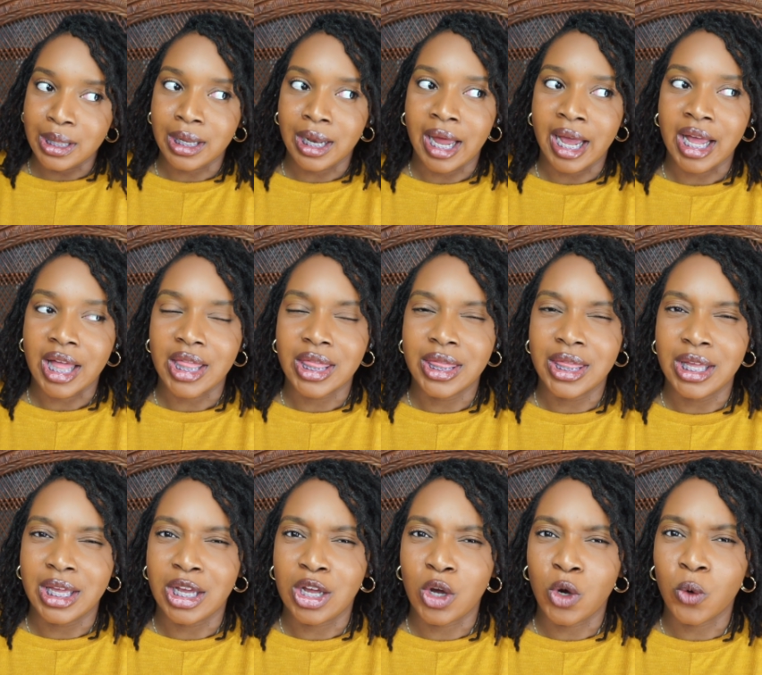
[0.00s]
like
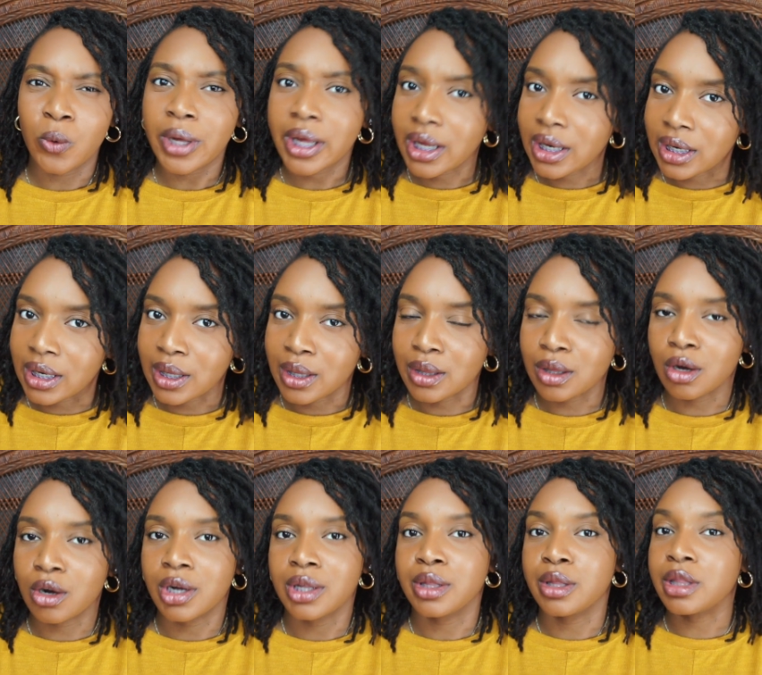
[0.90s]
the quickness
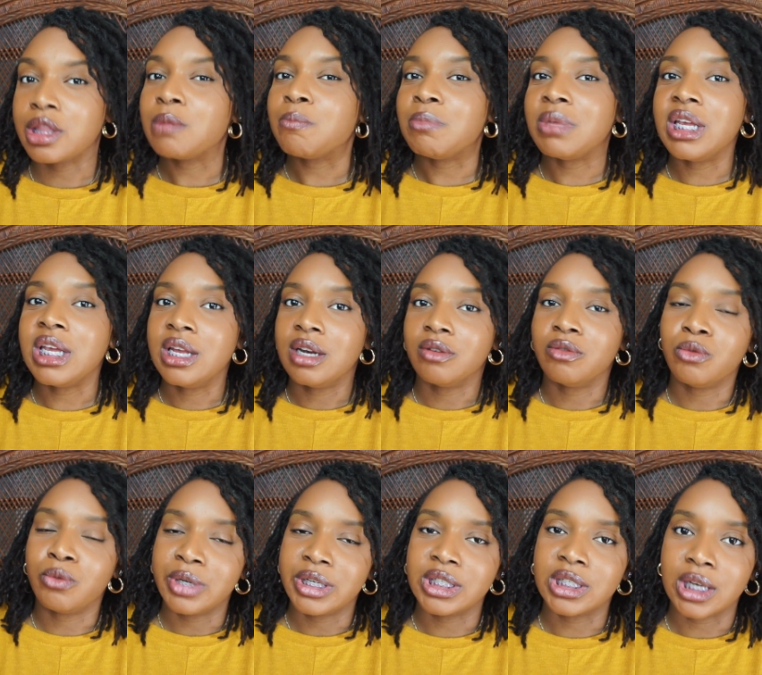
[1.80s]
or the speed of
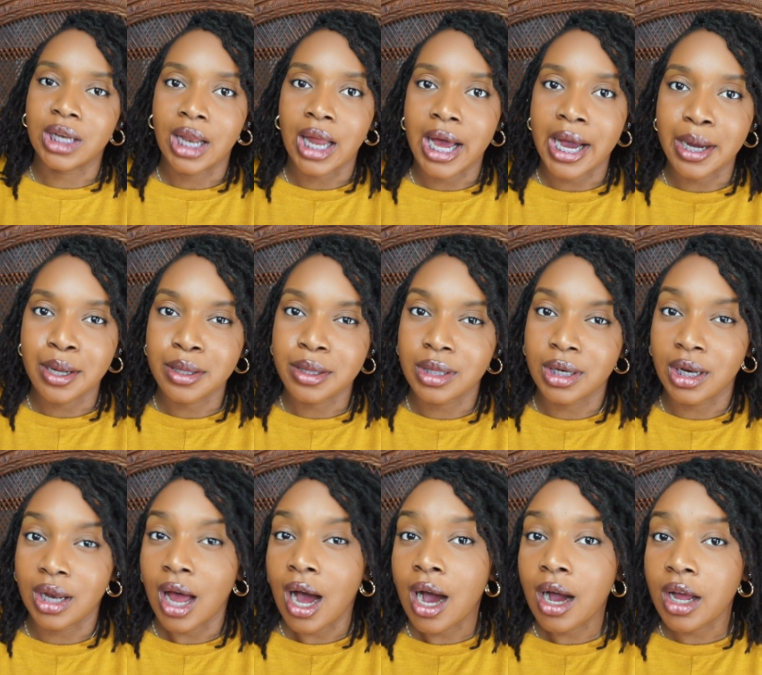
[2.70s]
which locks
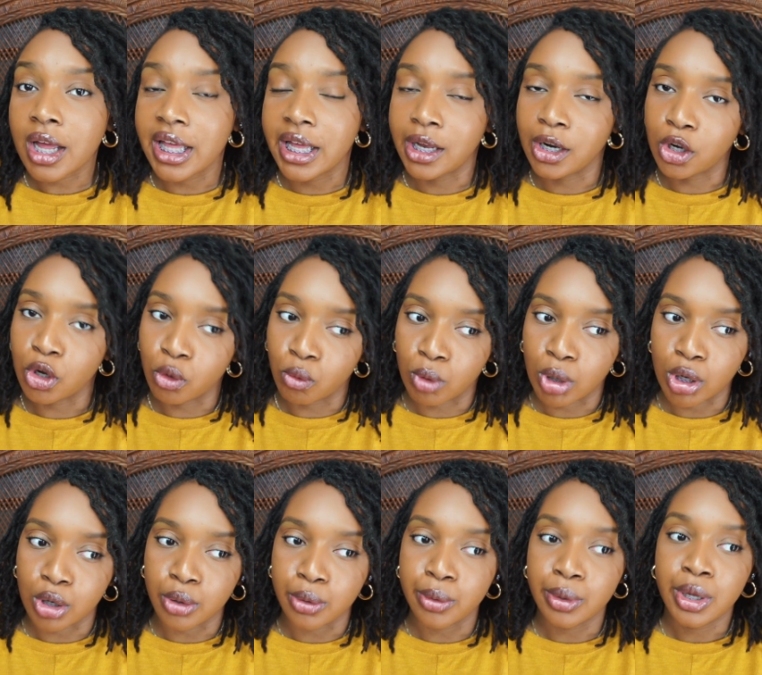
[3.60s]
lock and
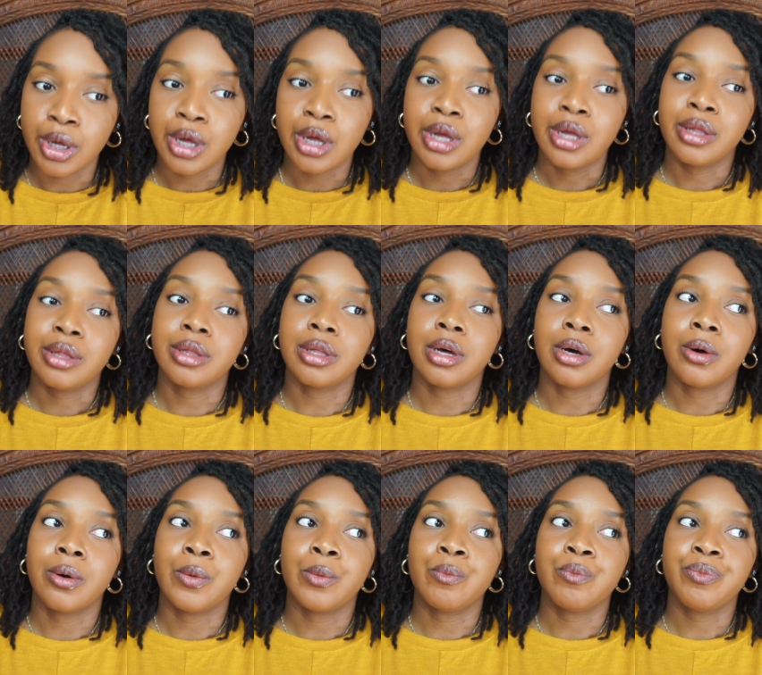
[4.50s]
grow.
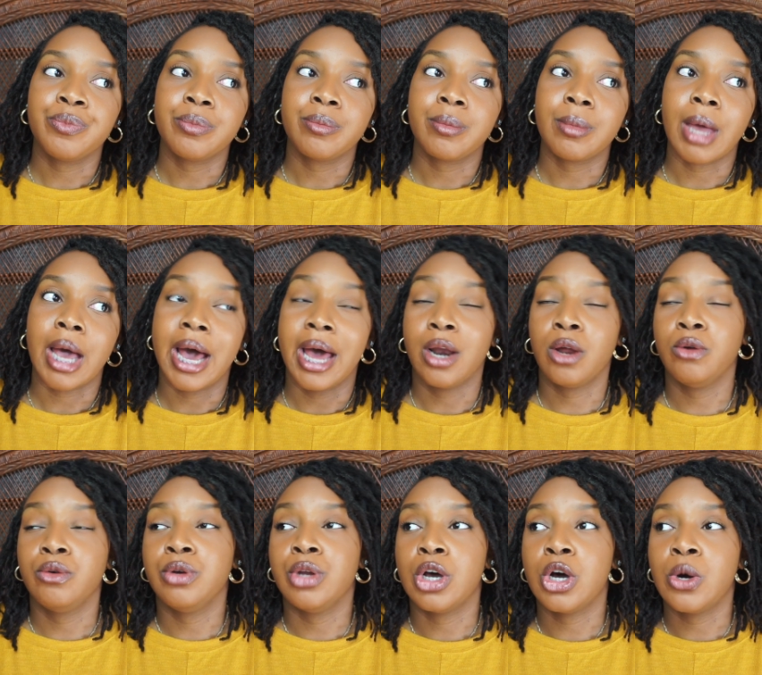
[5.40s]
So I
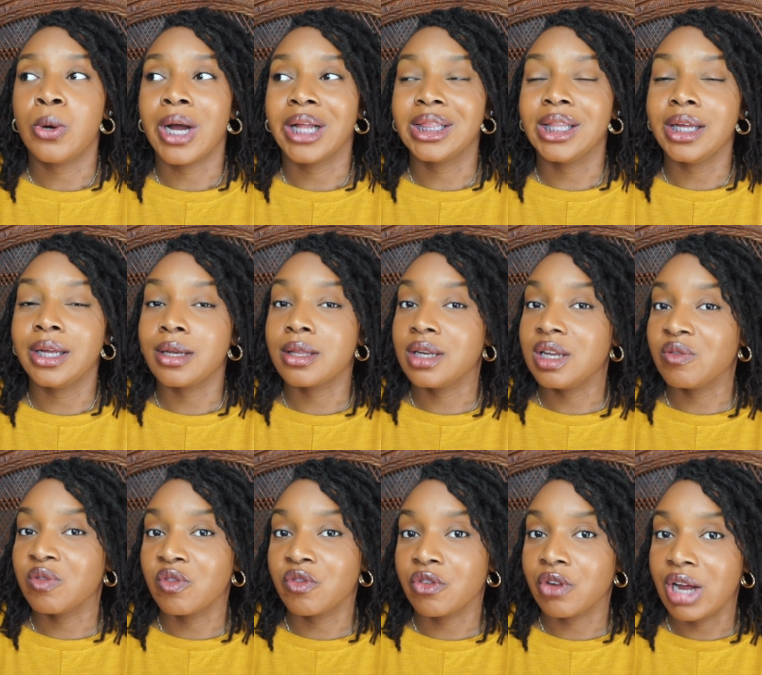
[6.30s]
don't know, I think it's
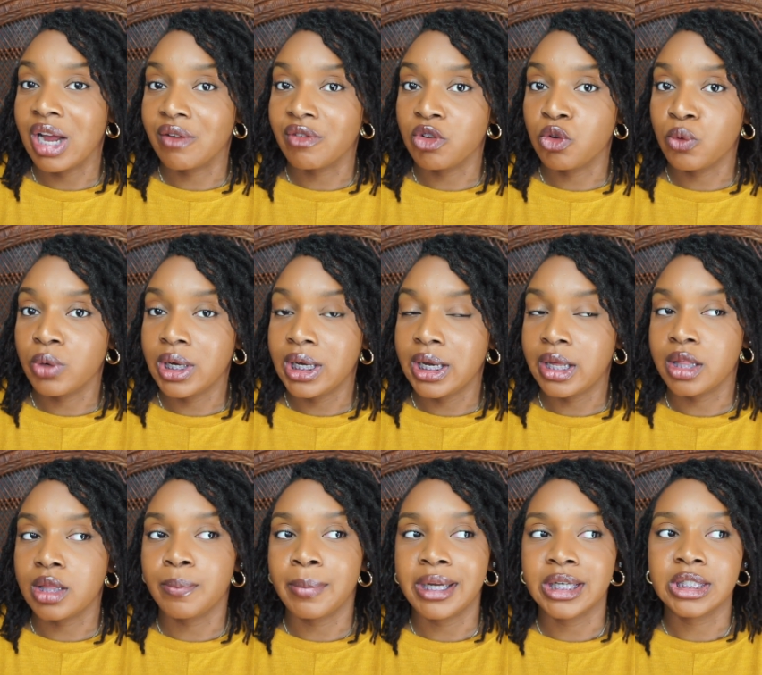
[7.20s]
different for everyone,
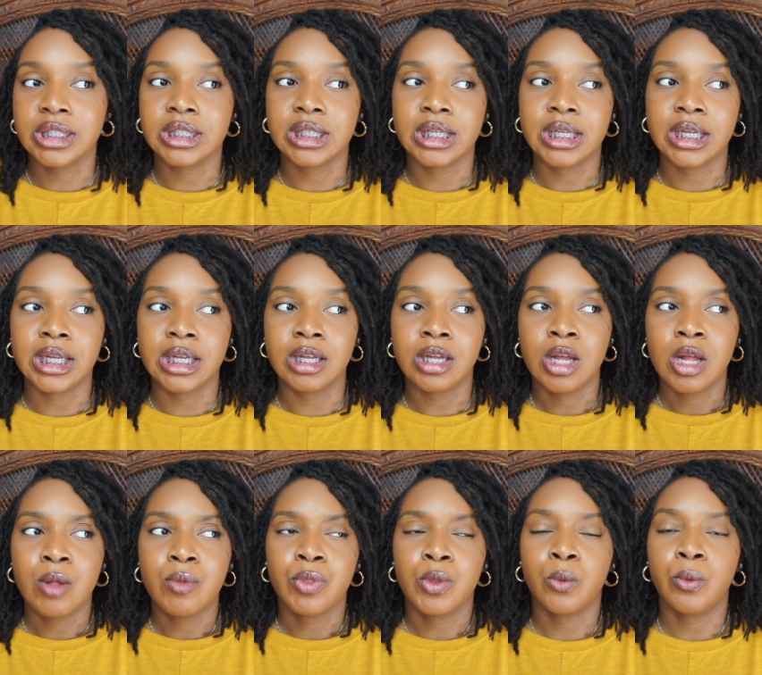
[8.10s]
especially
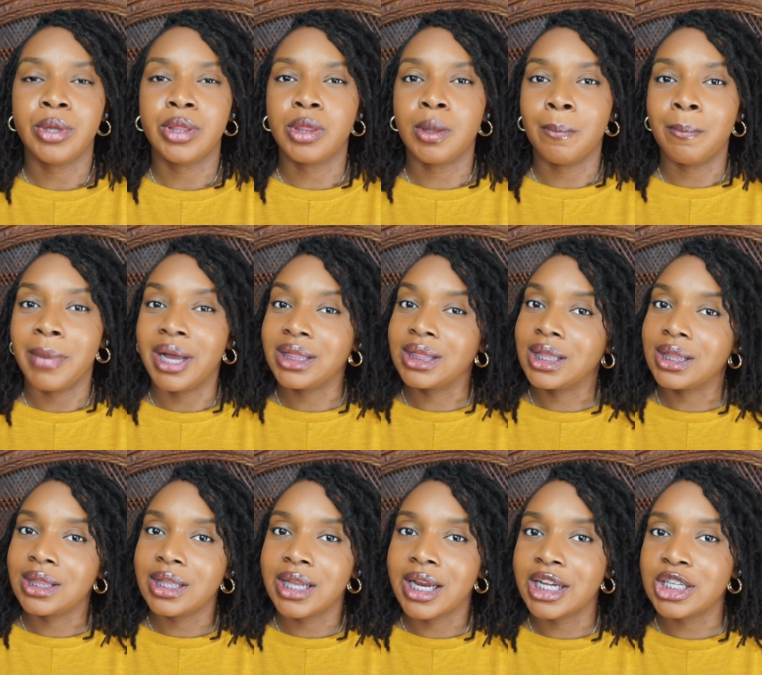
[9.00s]
with the method
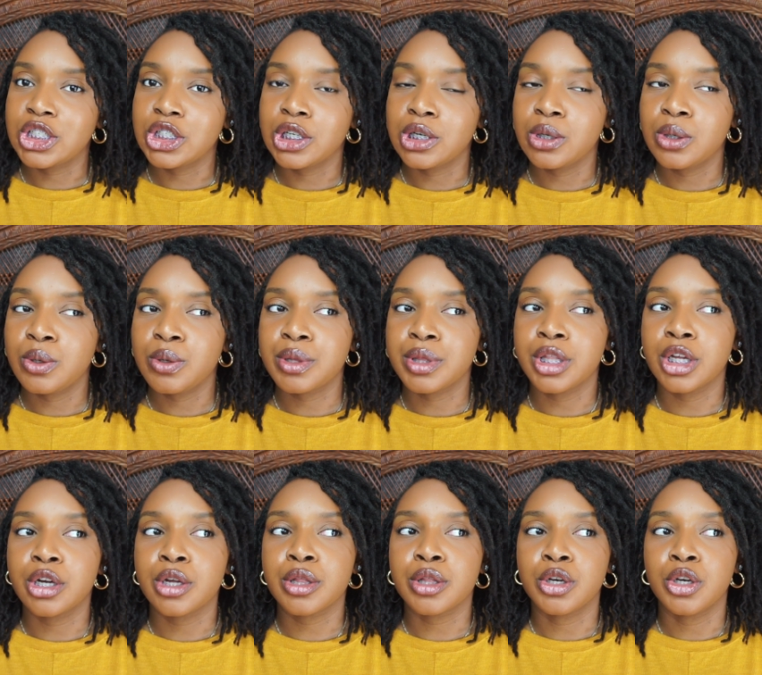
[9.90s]
that I chose.
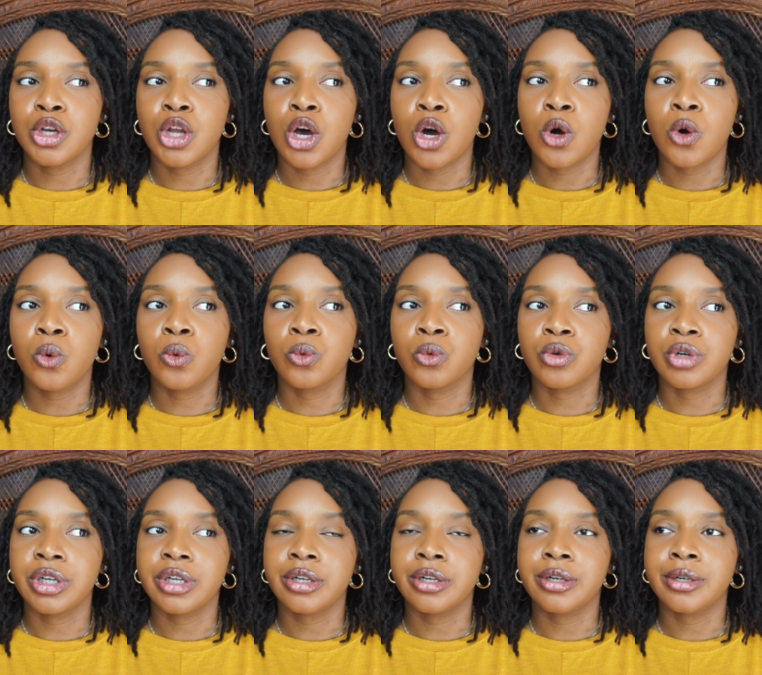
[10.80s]
There's no
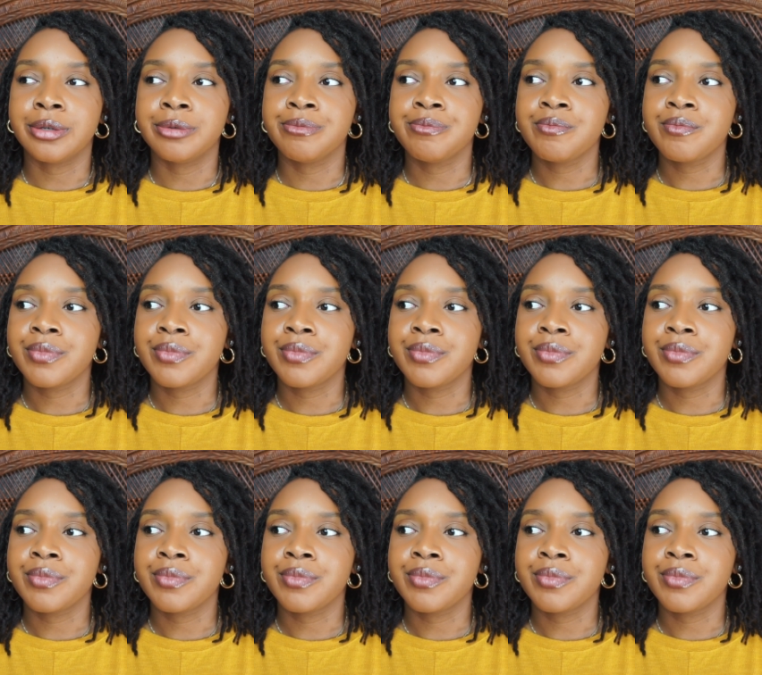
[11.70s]
real